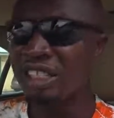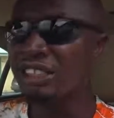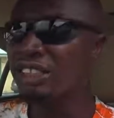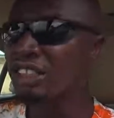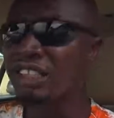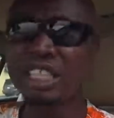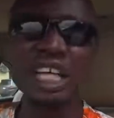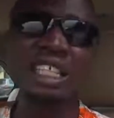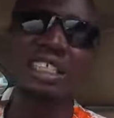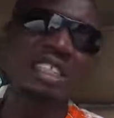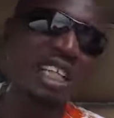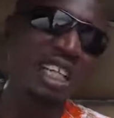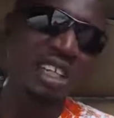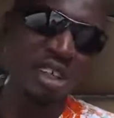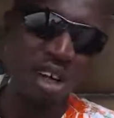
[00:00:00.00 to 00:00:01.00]
the next
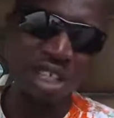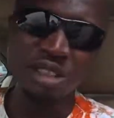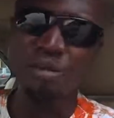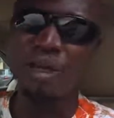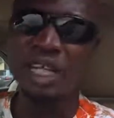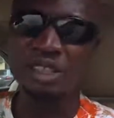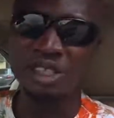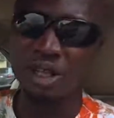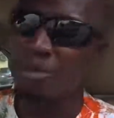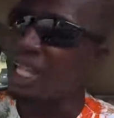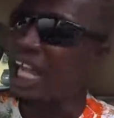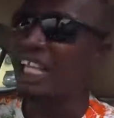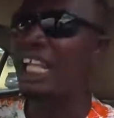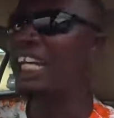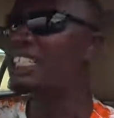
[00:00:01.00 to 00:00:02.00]
day it comes back,
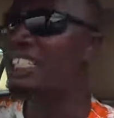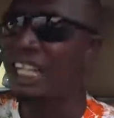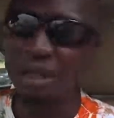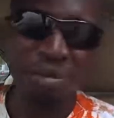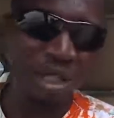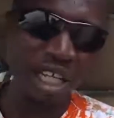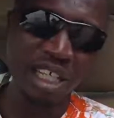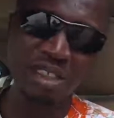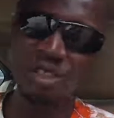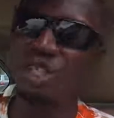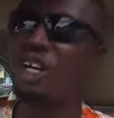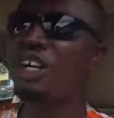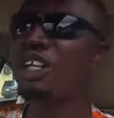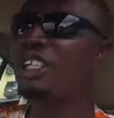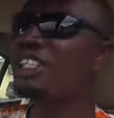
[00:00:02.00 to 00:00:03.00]
sometimes that same day.
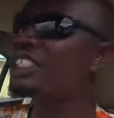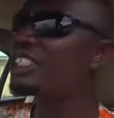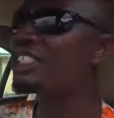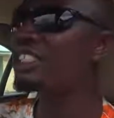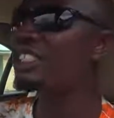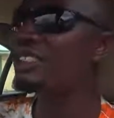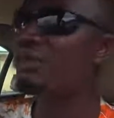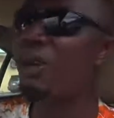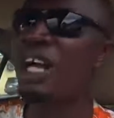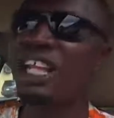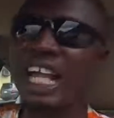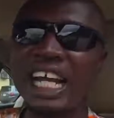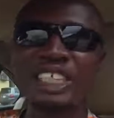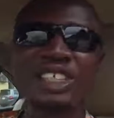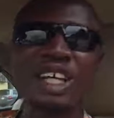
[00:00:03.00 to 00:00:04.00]
So it's more
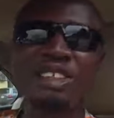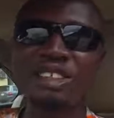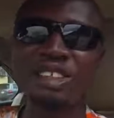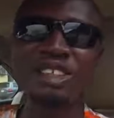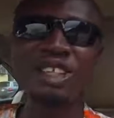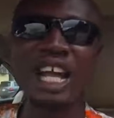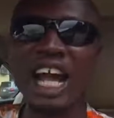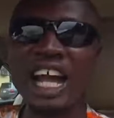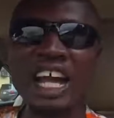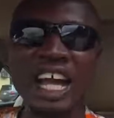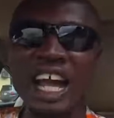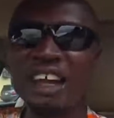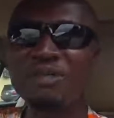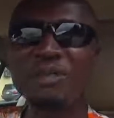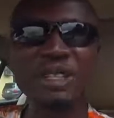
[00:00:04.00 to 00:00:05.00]
like something
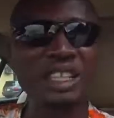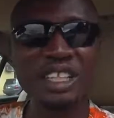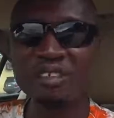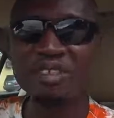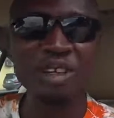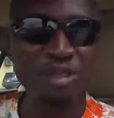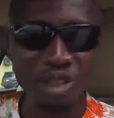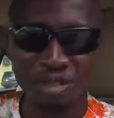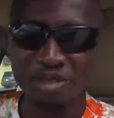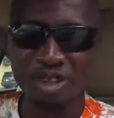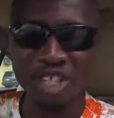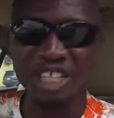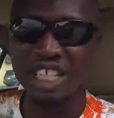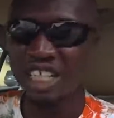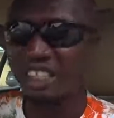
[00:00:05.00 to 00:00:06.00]
I've been living with
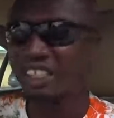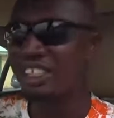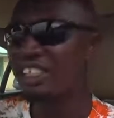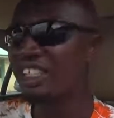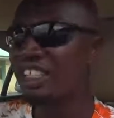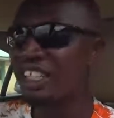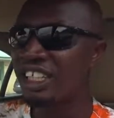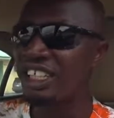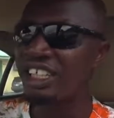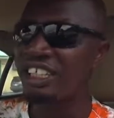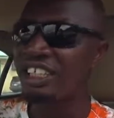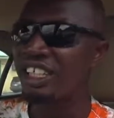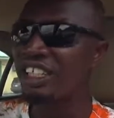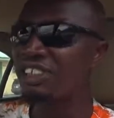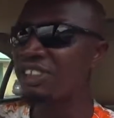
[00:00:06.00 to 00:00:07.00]
for years.
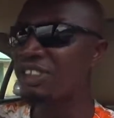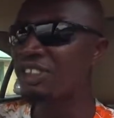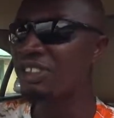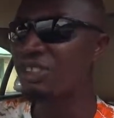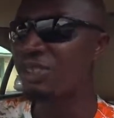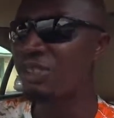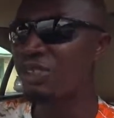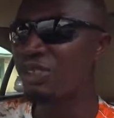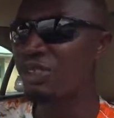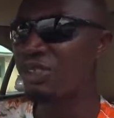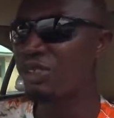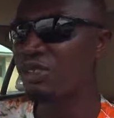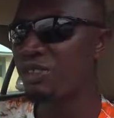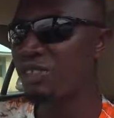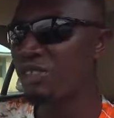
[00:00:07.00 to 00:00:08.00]
So
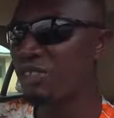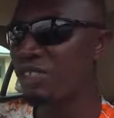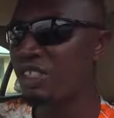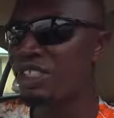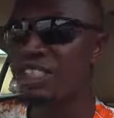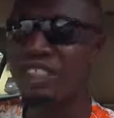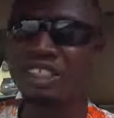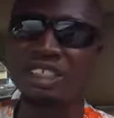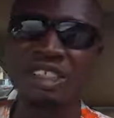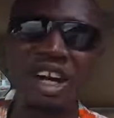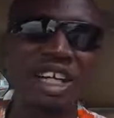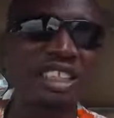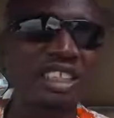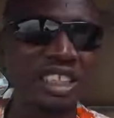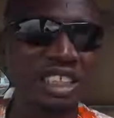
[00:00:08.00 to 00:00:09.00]

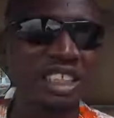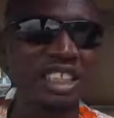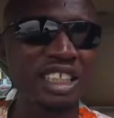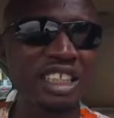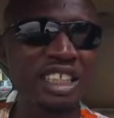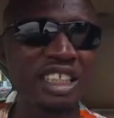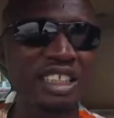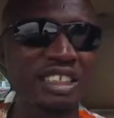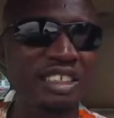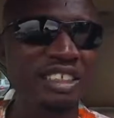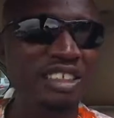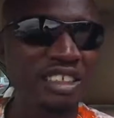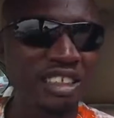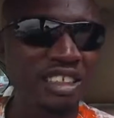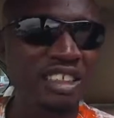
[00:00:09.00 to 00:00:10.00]
until
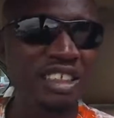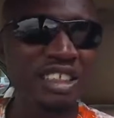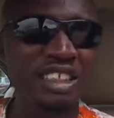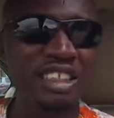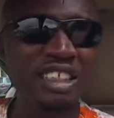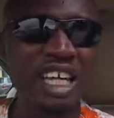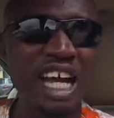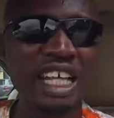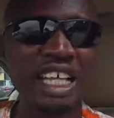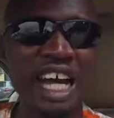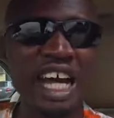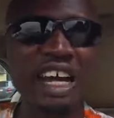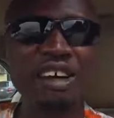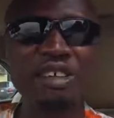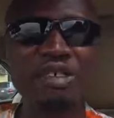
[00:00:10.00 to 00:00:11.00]
I
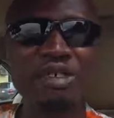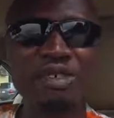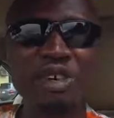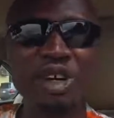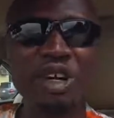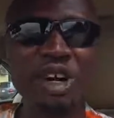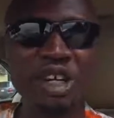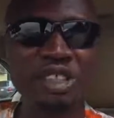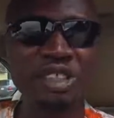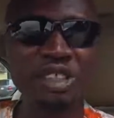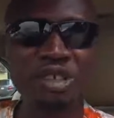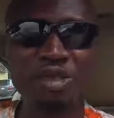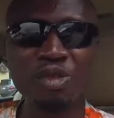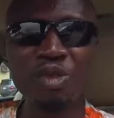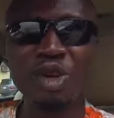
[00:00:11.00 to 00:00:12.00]
now focus
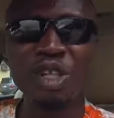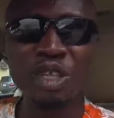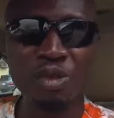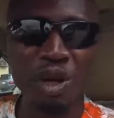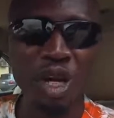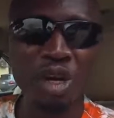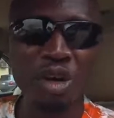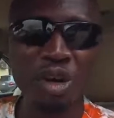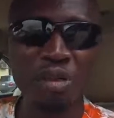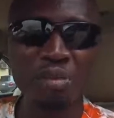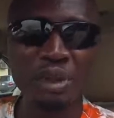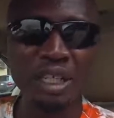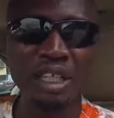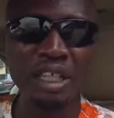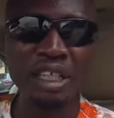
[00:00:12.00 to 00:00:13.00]
on only one
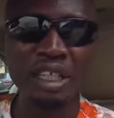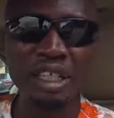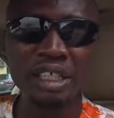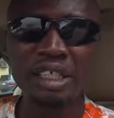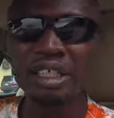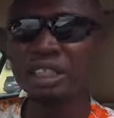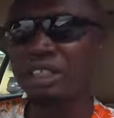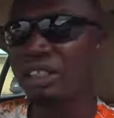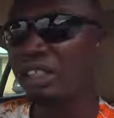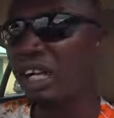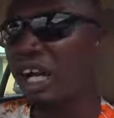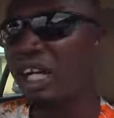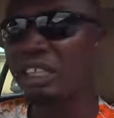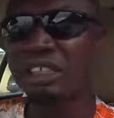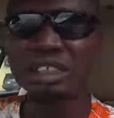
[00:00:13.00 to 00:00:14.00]
company,
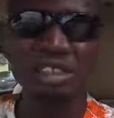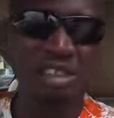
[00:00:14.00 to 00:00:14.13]
and